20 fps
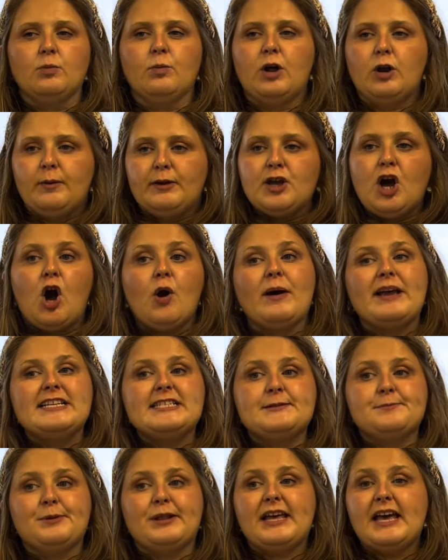What do we always
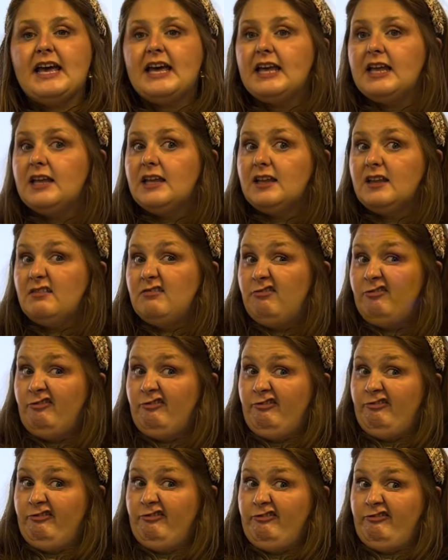split?
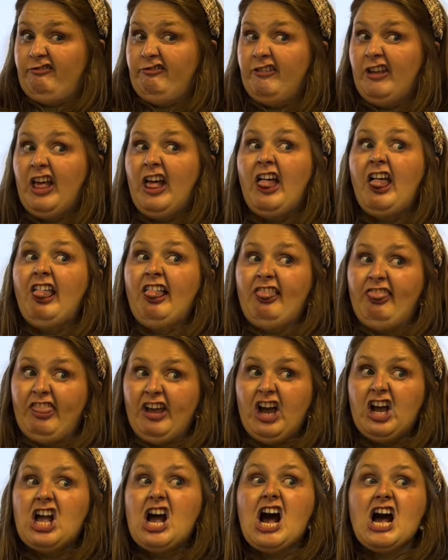
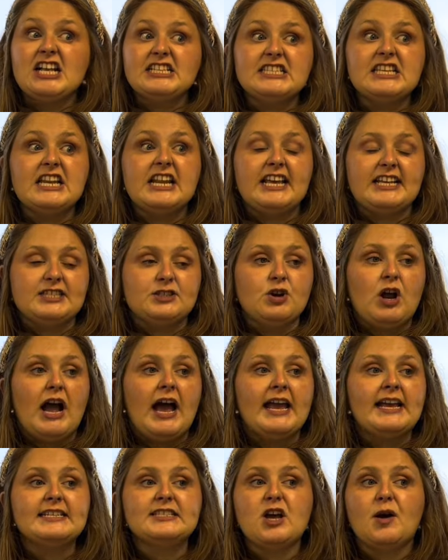The consonants,
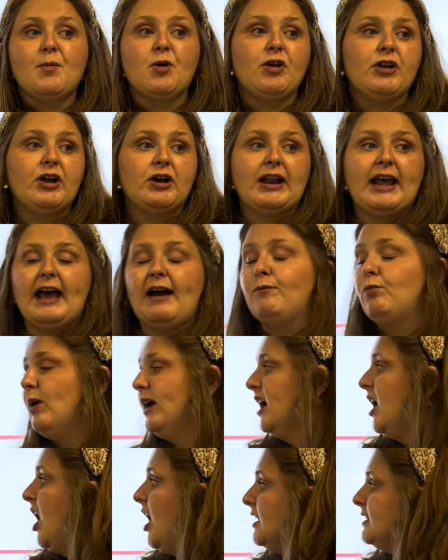right? So I'm only going to have
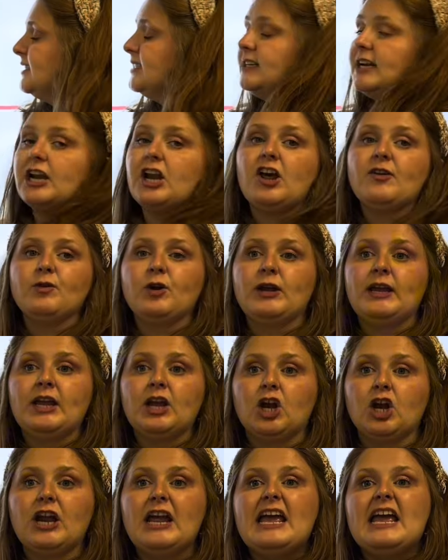one consonant over
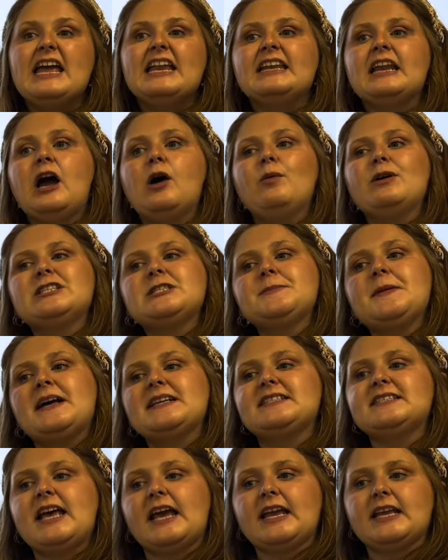here. Now, what's my
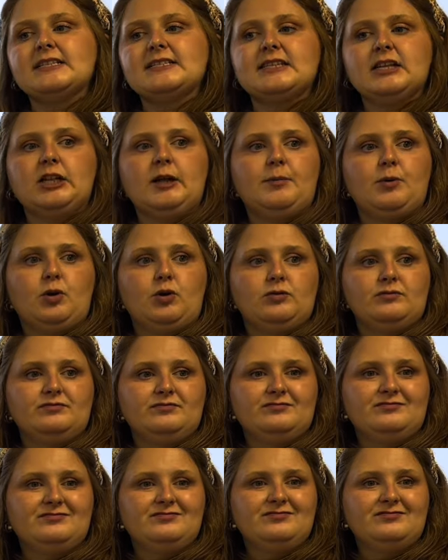second syllable?
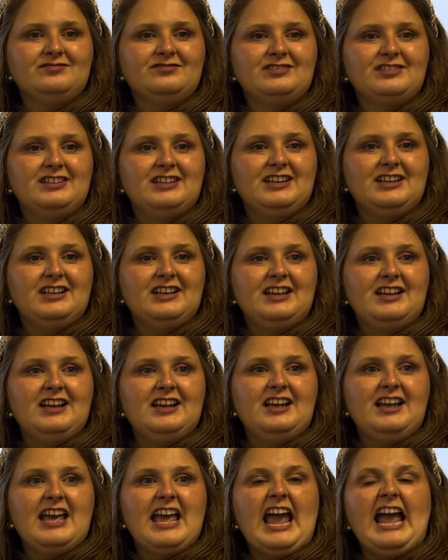
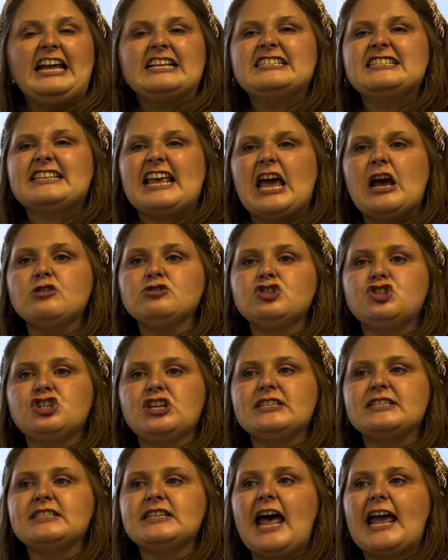It sounds
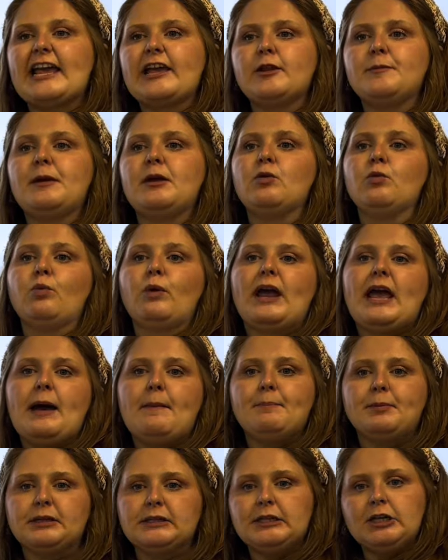just like it'd be rip,
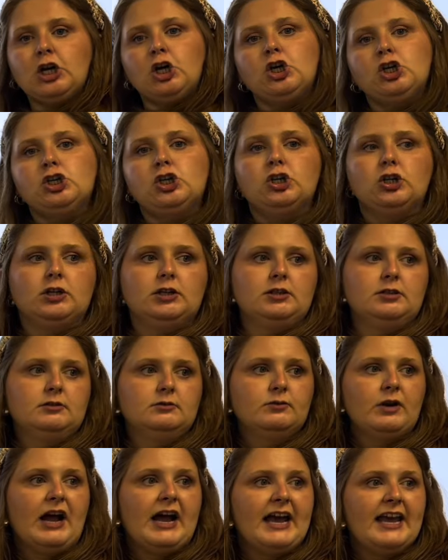
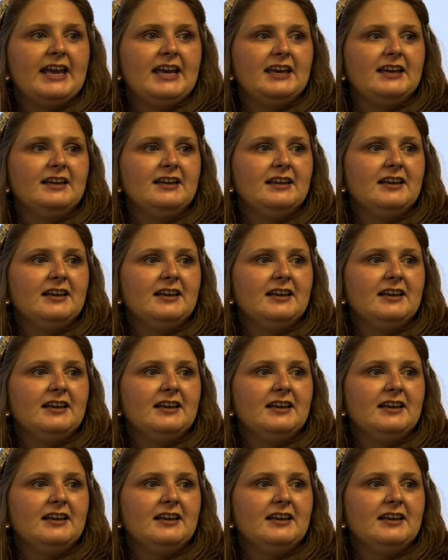right?